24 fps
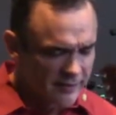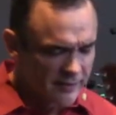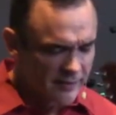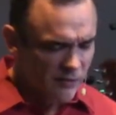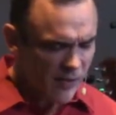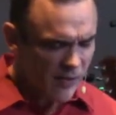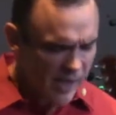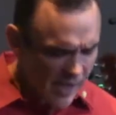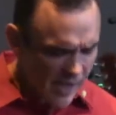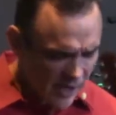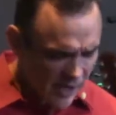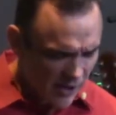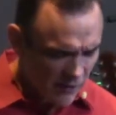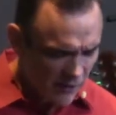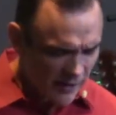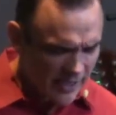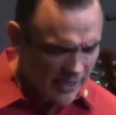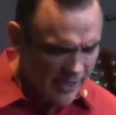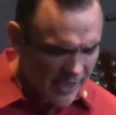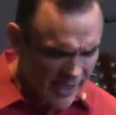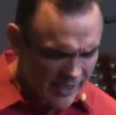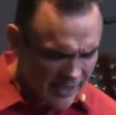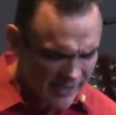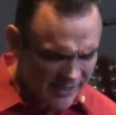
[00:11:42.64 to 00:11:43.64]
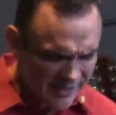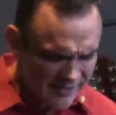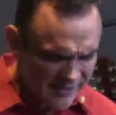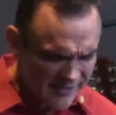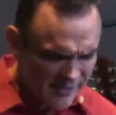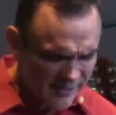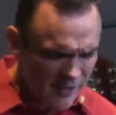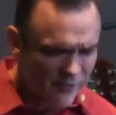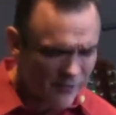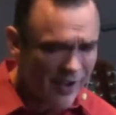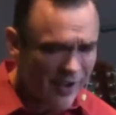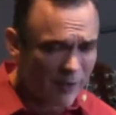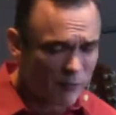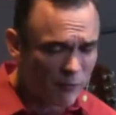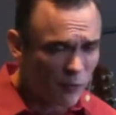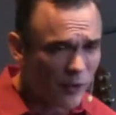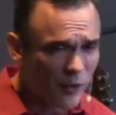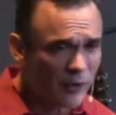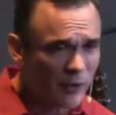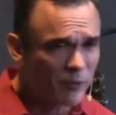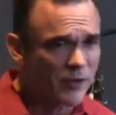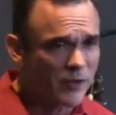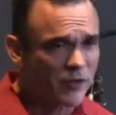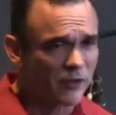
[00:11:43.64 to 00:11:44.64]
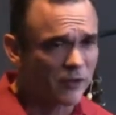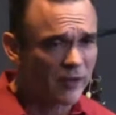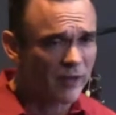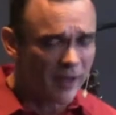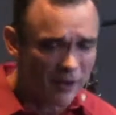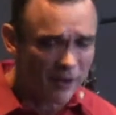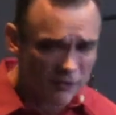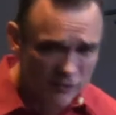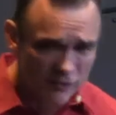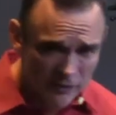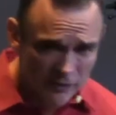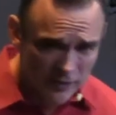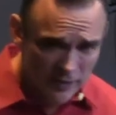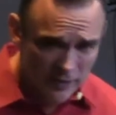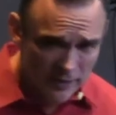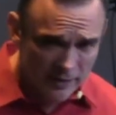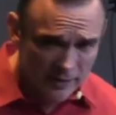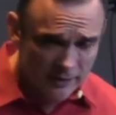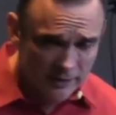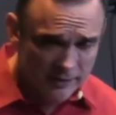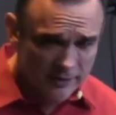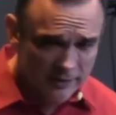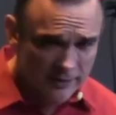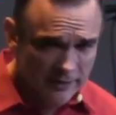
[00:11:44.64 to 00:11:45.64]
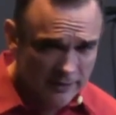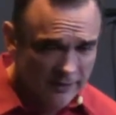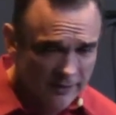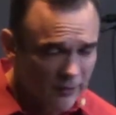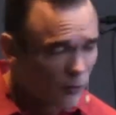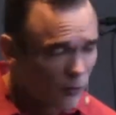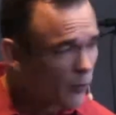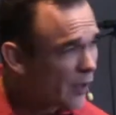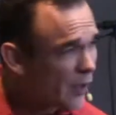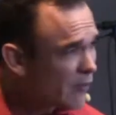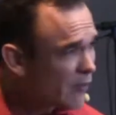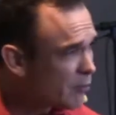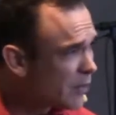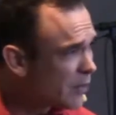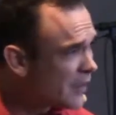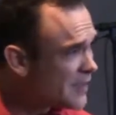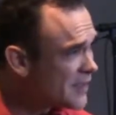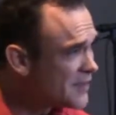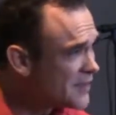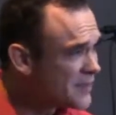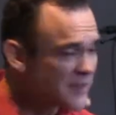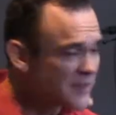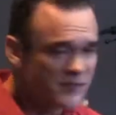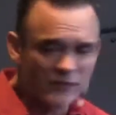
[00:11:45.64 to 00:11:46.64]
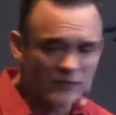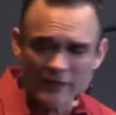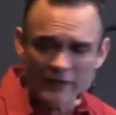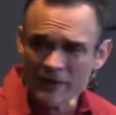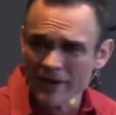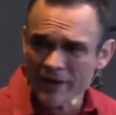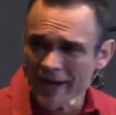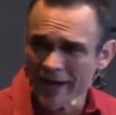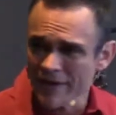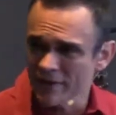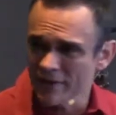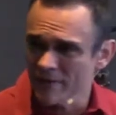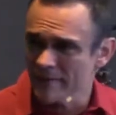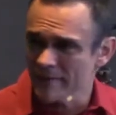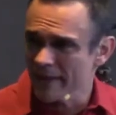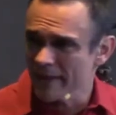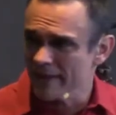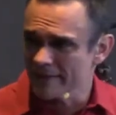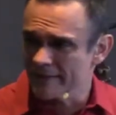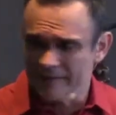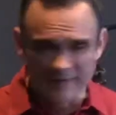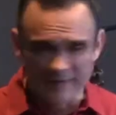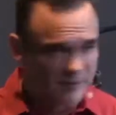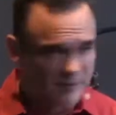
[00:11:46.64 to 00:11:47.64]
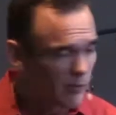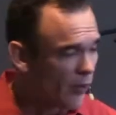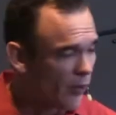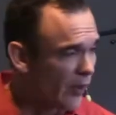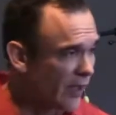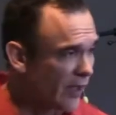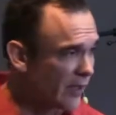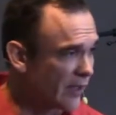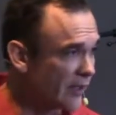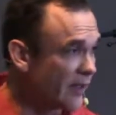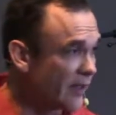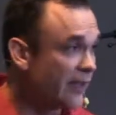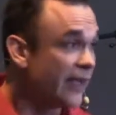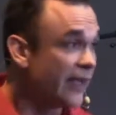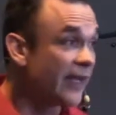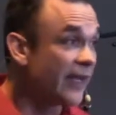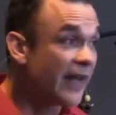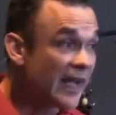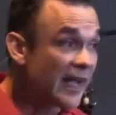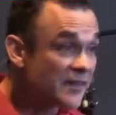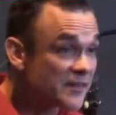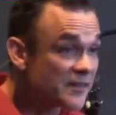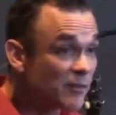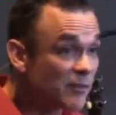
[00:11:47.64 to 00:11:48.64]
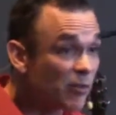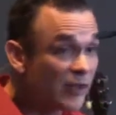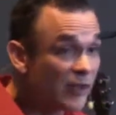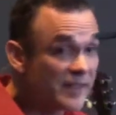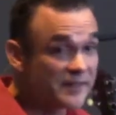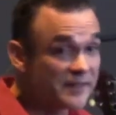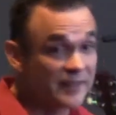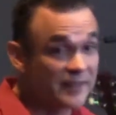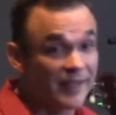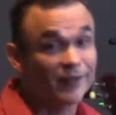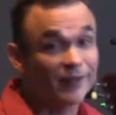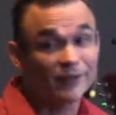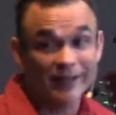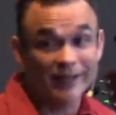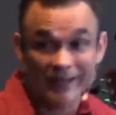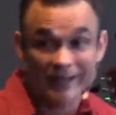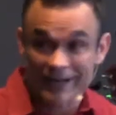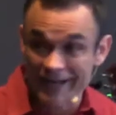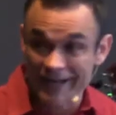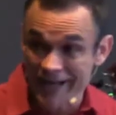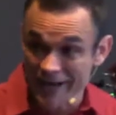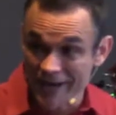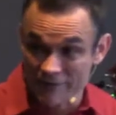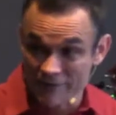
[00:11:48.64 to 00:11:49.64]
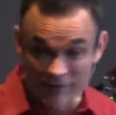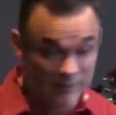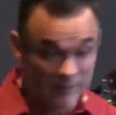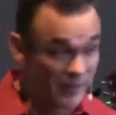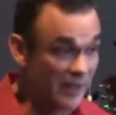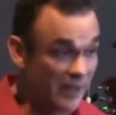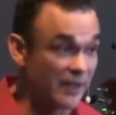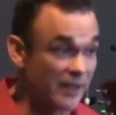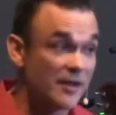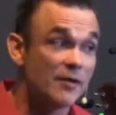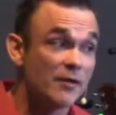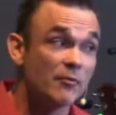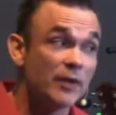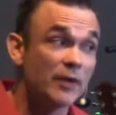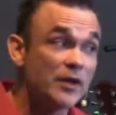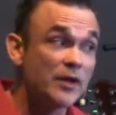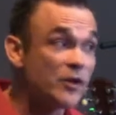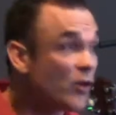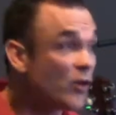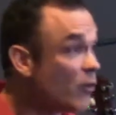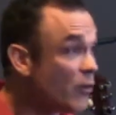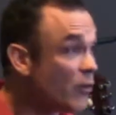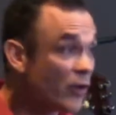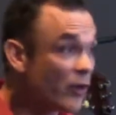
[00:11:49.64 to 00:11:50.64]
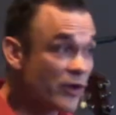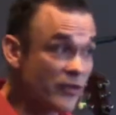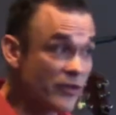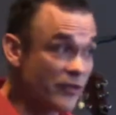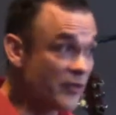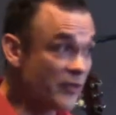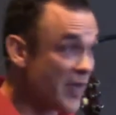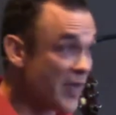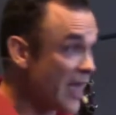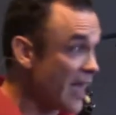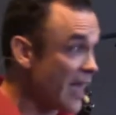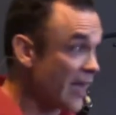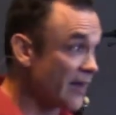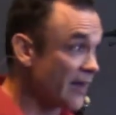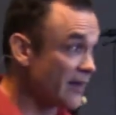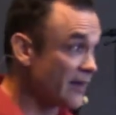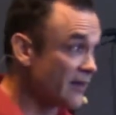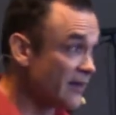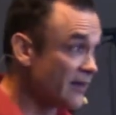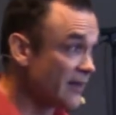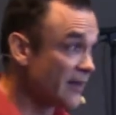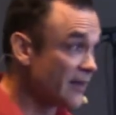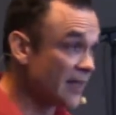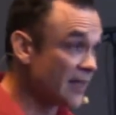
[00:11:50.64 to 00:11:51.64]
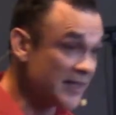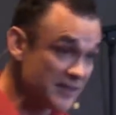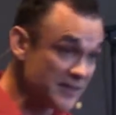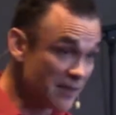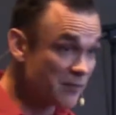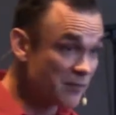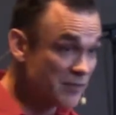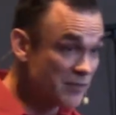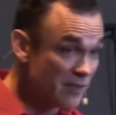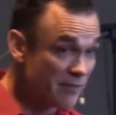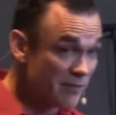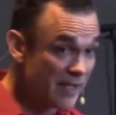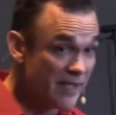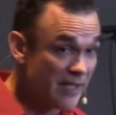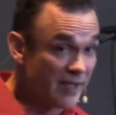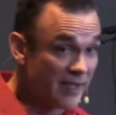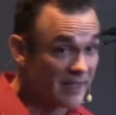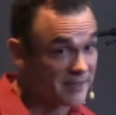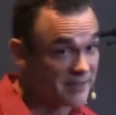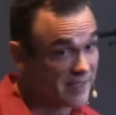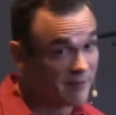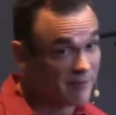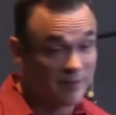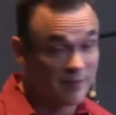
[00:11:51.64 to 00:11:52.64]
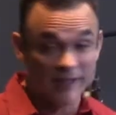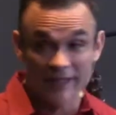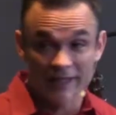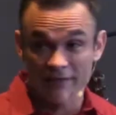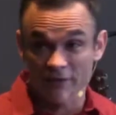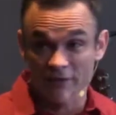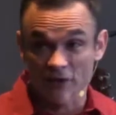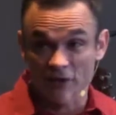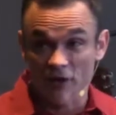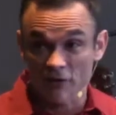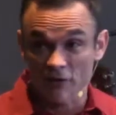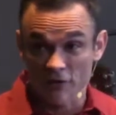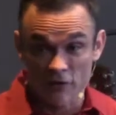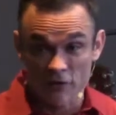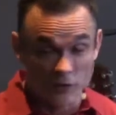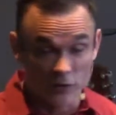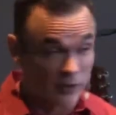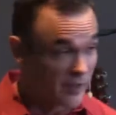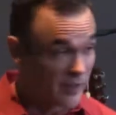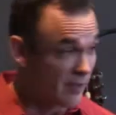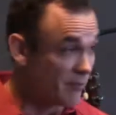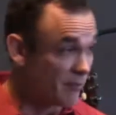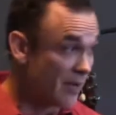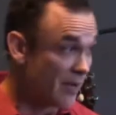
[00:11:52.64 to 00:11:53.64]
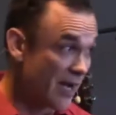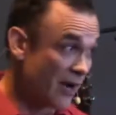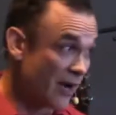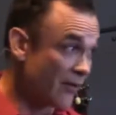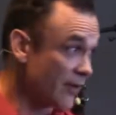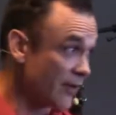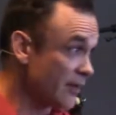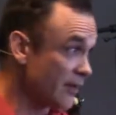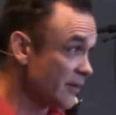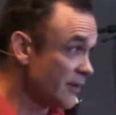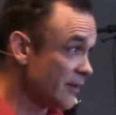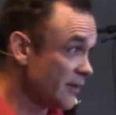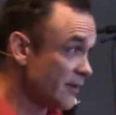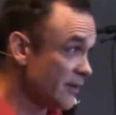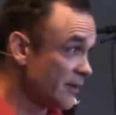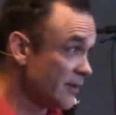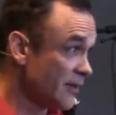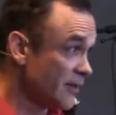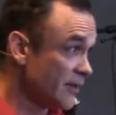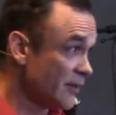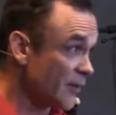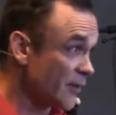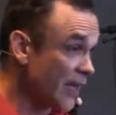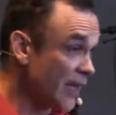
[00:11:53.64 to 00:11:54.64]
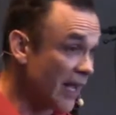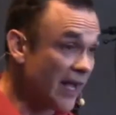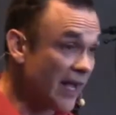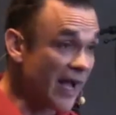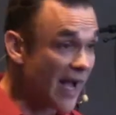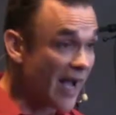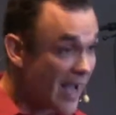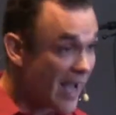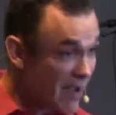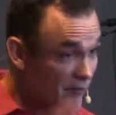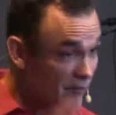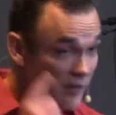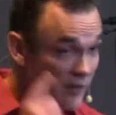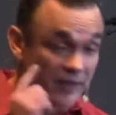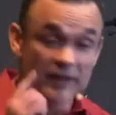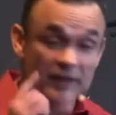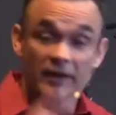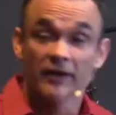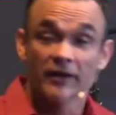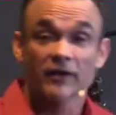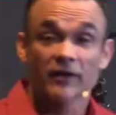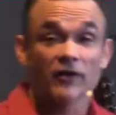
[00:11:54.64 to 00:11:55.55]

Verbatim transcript: Wow, God is love. I'm one with love. What place does fear have in me at this point? It has the place that I'll let it have in me, but no more than that. It's up to me because I've been given all authority and power. Okay? I have, Amen.